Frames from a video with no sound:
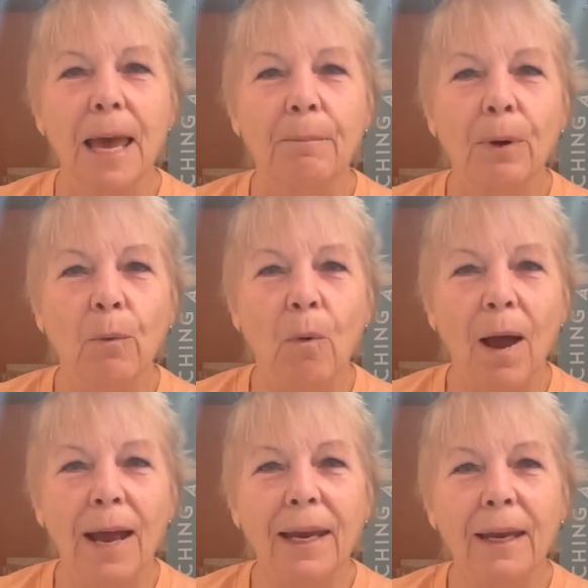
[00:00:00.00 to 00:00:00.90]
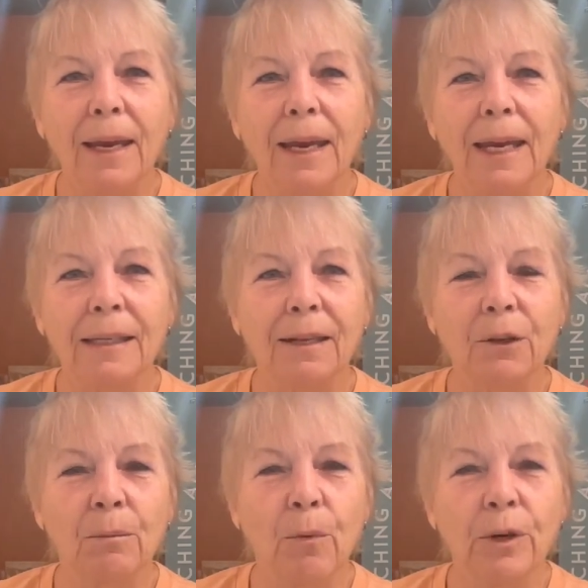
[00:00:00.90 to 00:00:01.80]
But why isn't
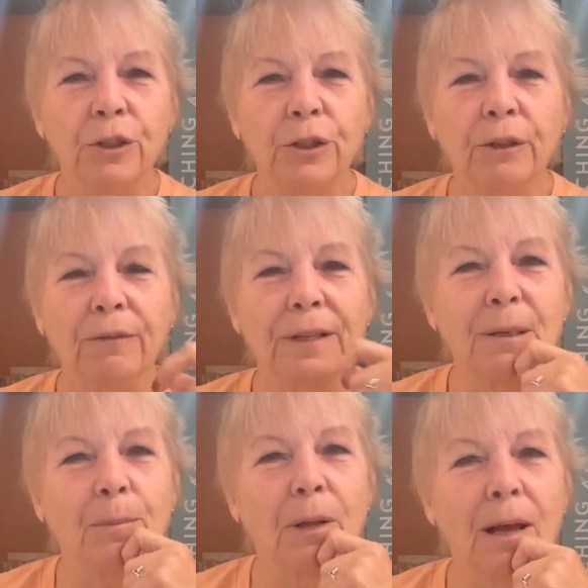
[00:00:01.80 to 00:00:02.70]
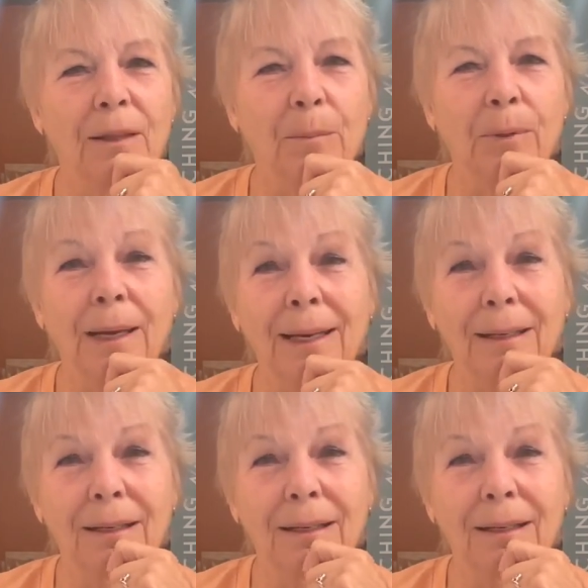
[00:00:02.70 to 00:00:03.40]
there moisture visible on the plane?